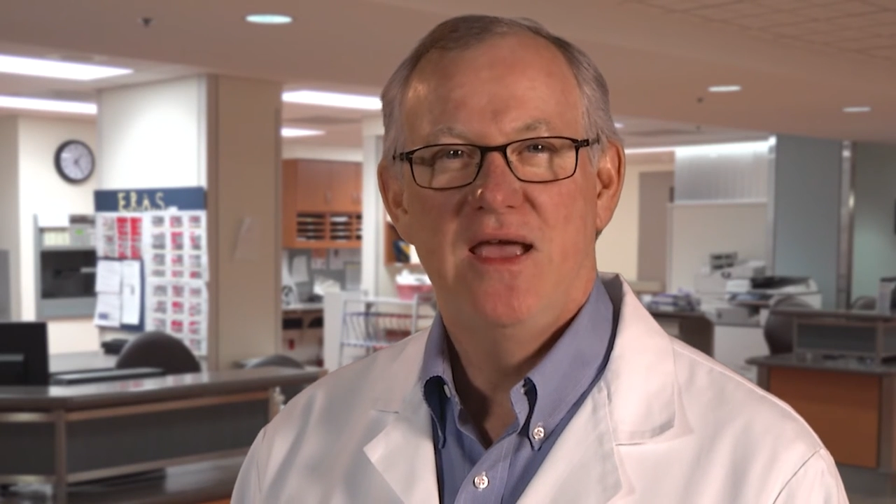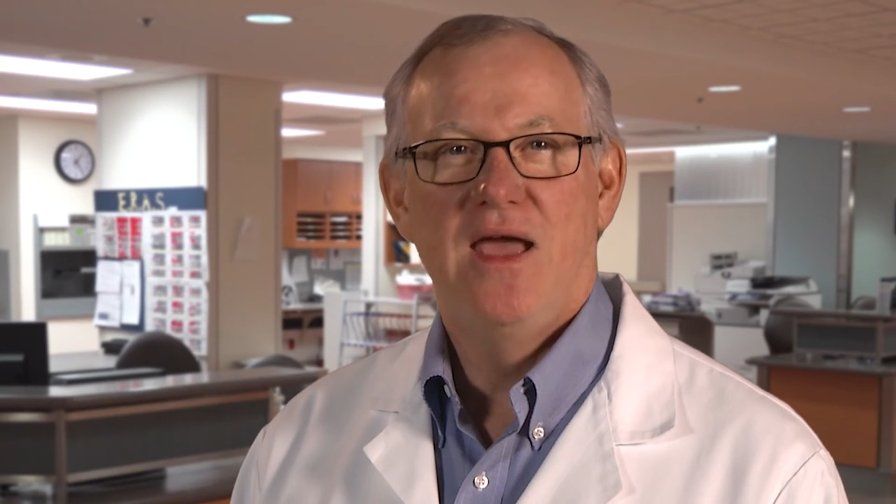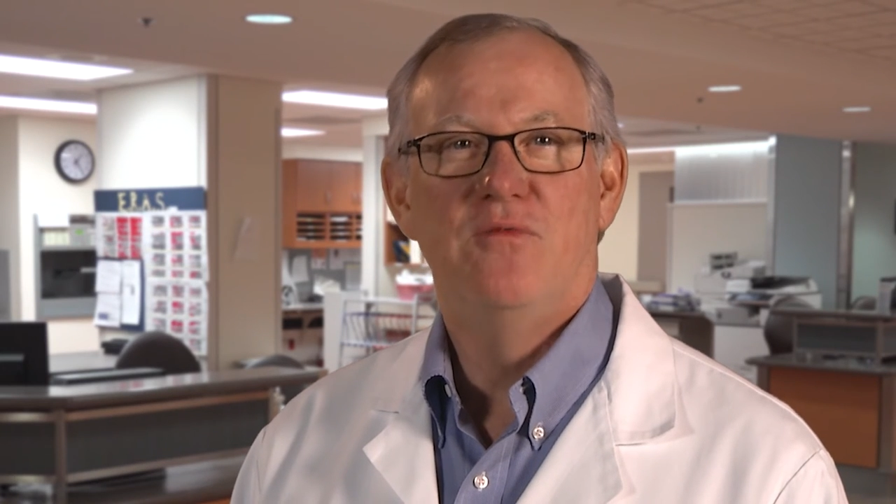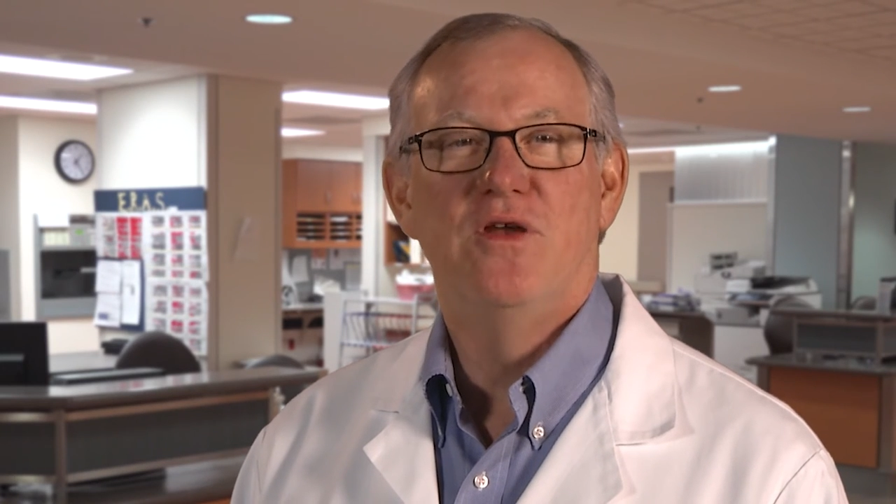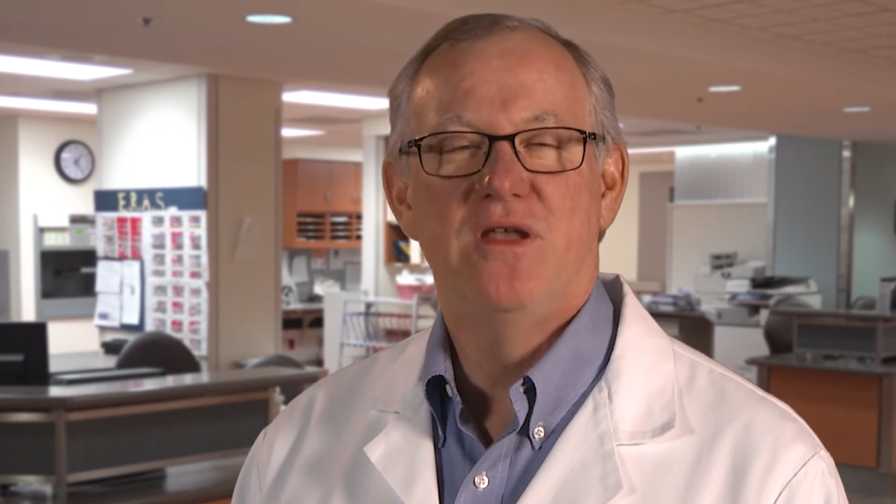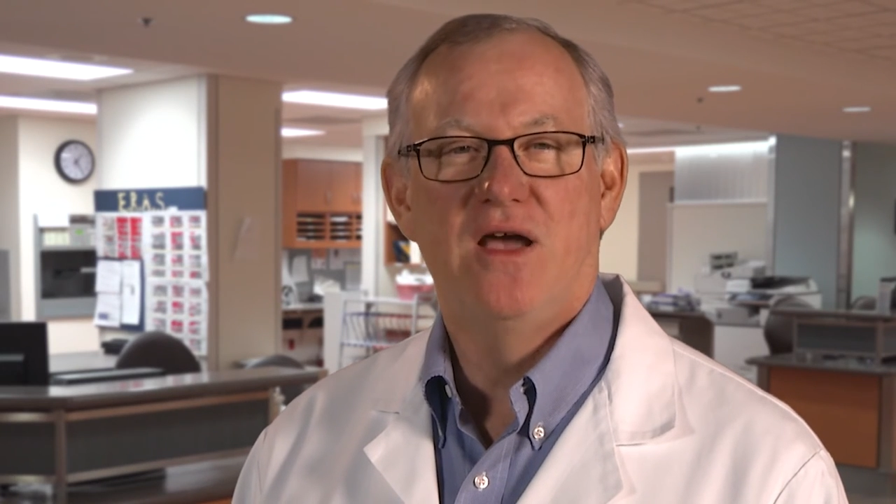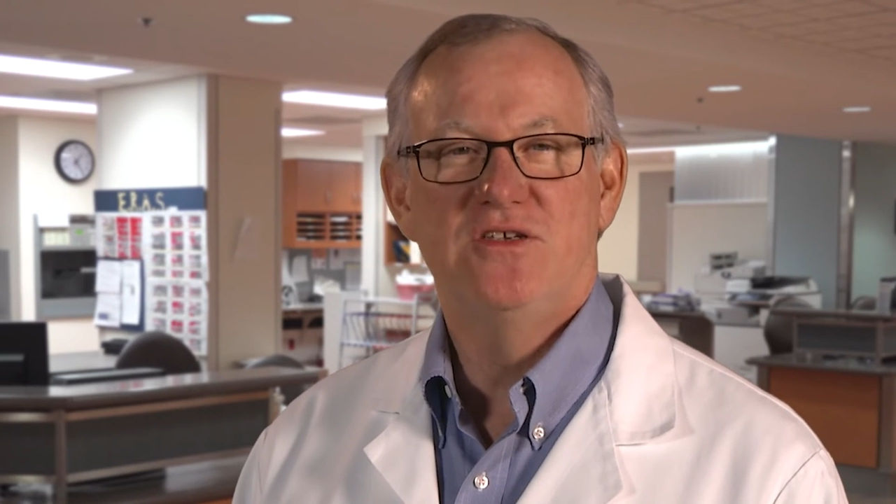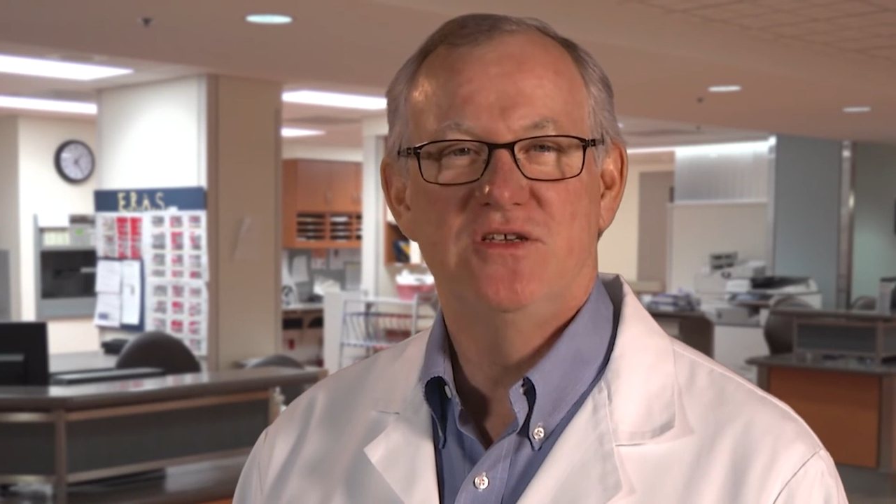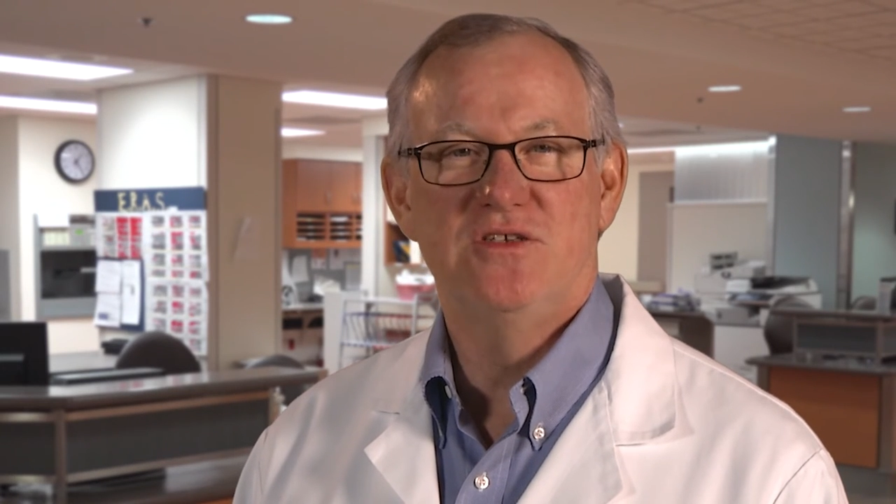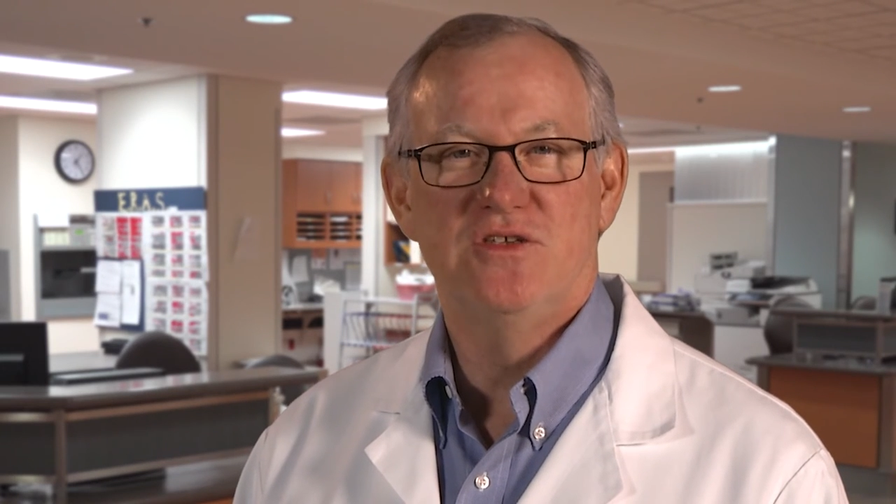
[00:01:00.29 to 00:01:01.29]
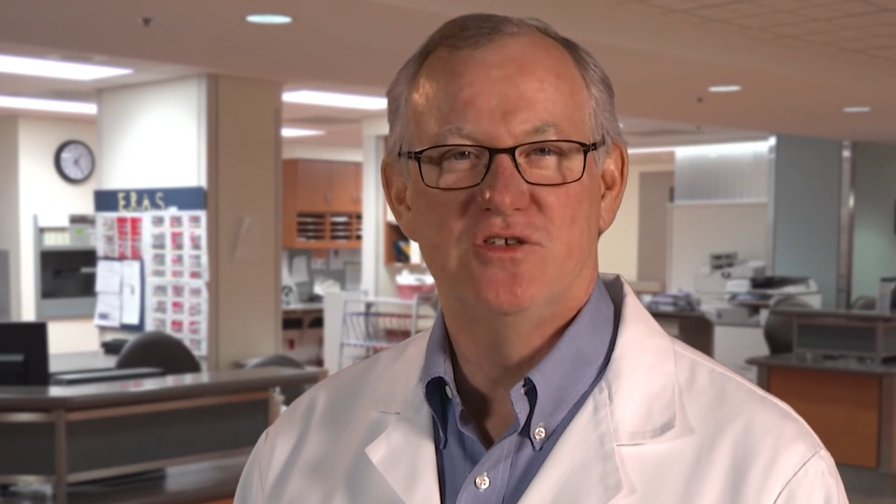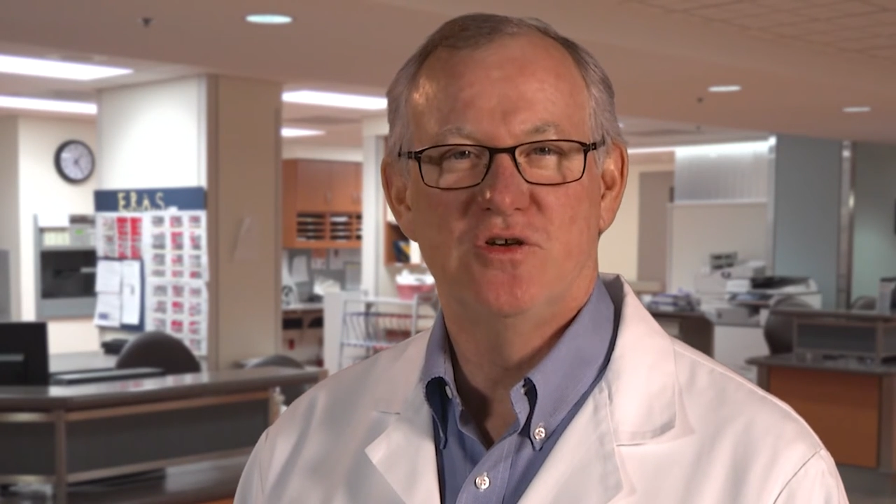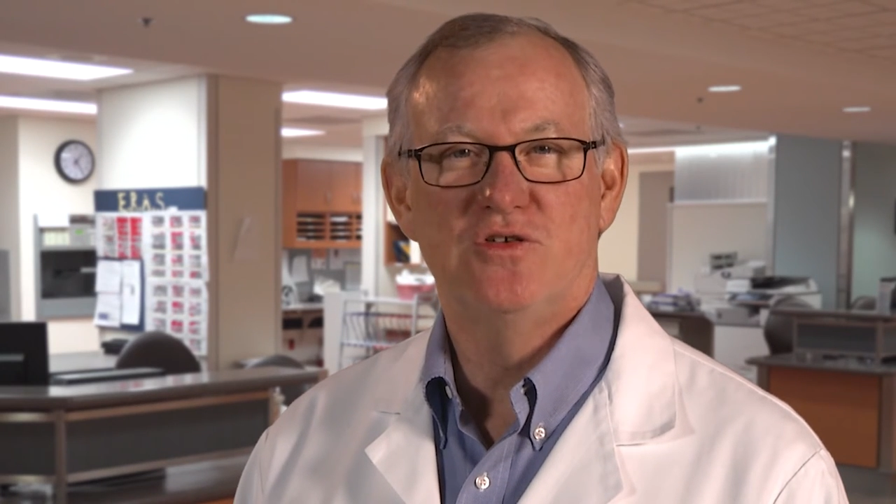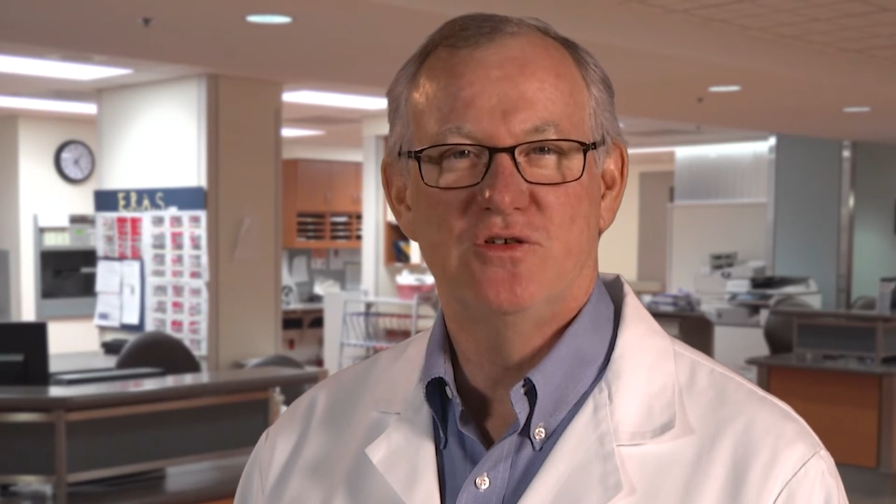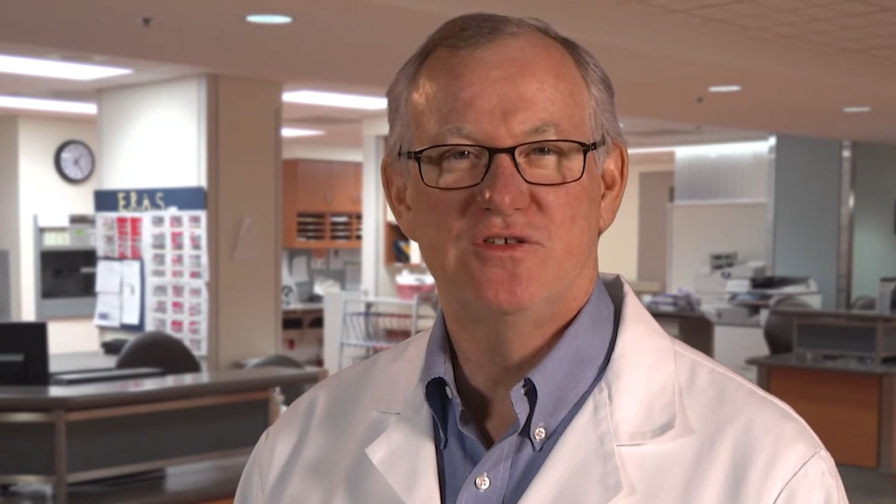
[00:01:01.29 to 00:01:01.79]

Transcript: and reductions in surgical